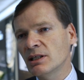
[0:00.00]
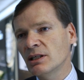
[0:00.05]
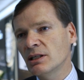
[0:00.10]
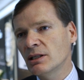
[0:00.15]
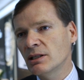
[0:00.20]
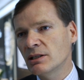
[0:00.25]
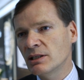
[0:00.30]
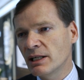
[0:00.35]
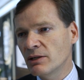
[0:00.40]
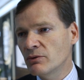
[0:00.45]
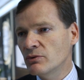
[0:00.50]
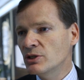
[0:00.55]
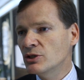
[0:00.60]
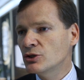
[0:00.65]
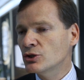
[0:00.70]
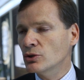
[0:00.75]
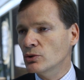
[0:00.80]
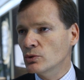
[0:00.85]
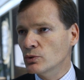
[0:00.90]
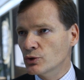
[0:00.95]
They
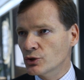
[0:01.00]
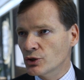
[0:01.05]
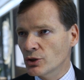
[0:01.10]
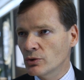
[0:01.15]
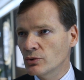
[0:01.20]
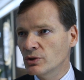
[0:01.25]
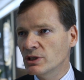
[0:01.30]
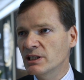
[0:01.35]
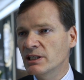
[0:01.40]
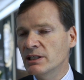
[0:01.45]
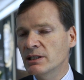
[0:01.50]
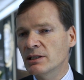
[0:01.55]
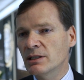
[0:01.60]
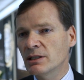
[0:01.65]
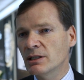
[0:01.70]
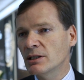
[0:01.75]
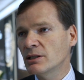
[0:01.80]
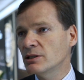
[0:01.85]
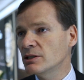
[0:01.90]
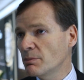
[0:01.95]
reach also
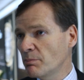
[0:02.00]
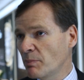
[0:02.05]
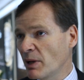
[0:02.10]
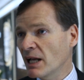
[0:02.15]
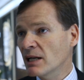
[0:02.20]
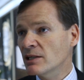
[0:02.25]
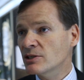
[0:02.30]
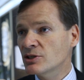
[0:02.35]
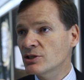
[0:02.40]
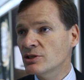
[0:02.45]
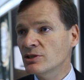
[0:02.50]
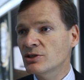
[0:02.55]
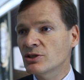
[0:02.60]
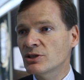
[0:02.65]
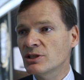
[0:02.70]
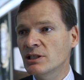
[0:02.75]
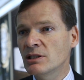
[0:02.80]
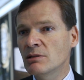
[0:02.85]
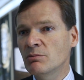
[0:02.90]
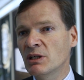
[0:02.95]
the
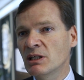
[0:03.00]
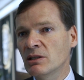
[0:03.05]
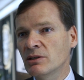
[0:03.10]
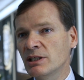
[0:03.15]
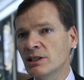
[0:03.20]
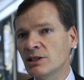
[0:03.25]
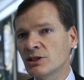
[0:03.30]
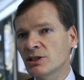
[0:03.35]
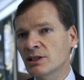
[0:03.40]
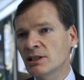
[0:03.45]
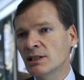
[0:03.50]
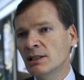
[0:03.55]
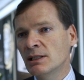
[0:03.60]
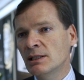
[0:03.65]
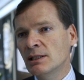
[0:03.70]
palaces in the Middle East.